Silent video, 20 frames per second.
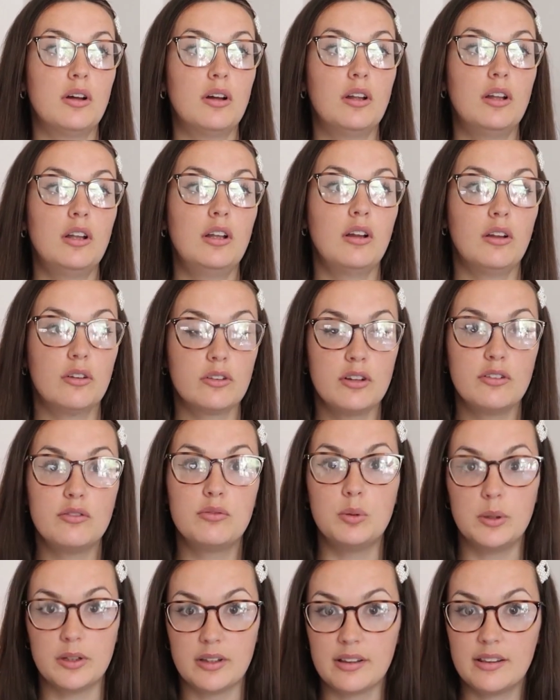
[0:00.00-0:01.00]
lots of
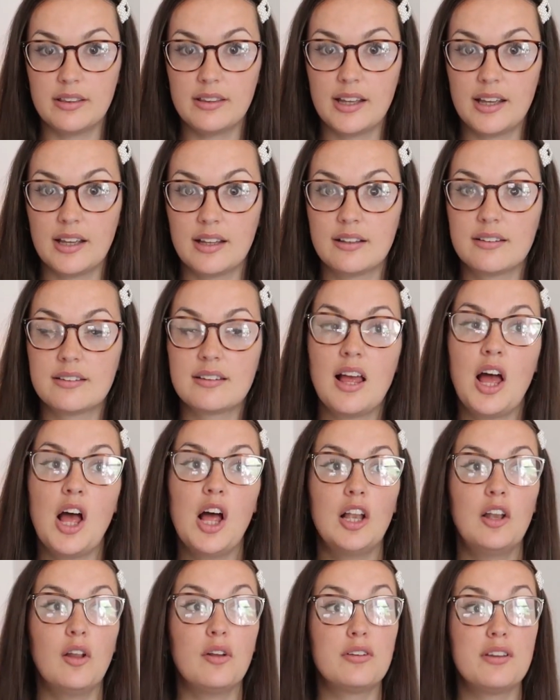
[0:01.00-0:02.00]
wooden things,
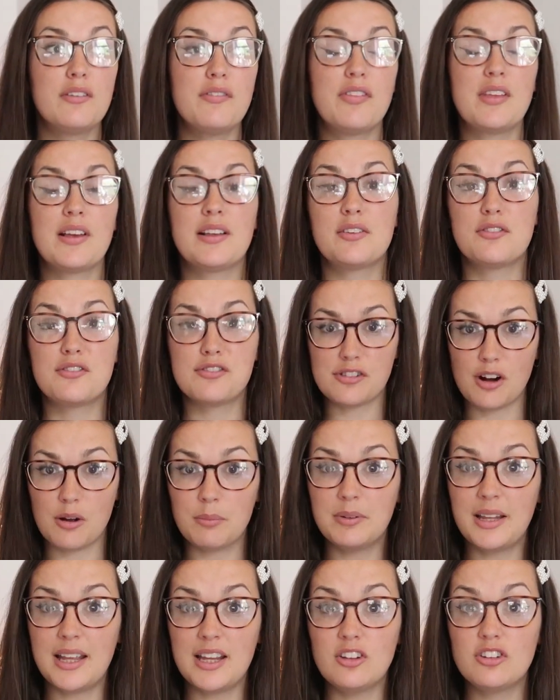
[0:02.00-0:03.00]
lots of things
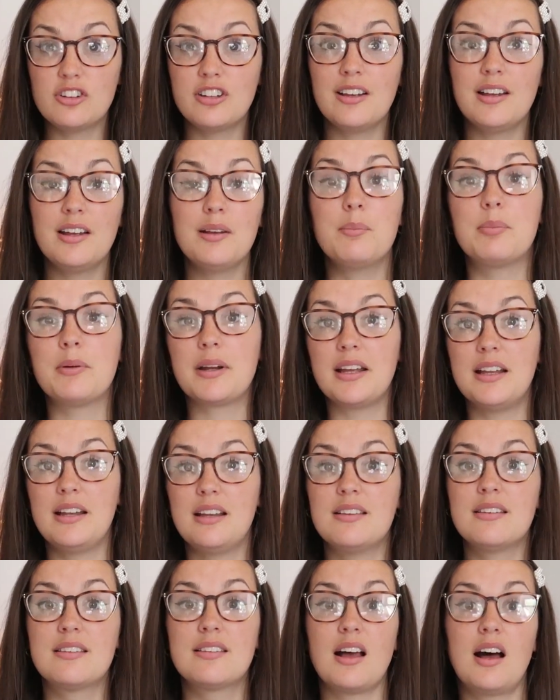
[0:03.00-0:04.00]
from nature, bringing
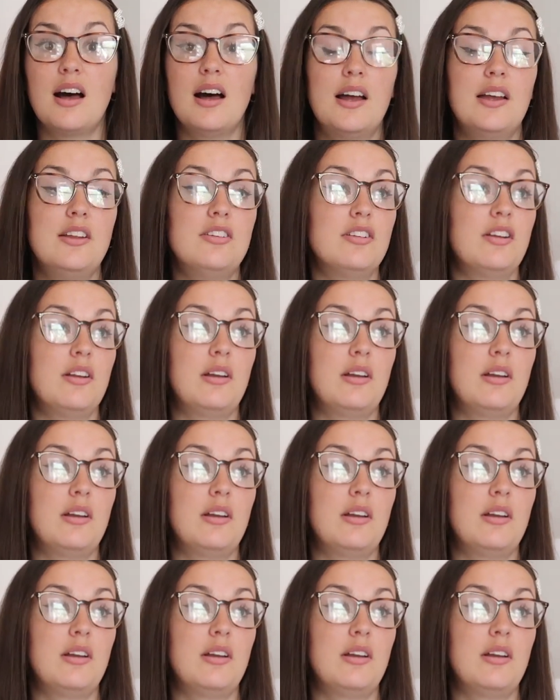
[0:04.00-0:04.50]
inside,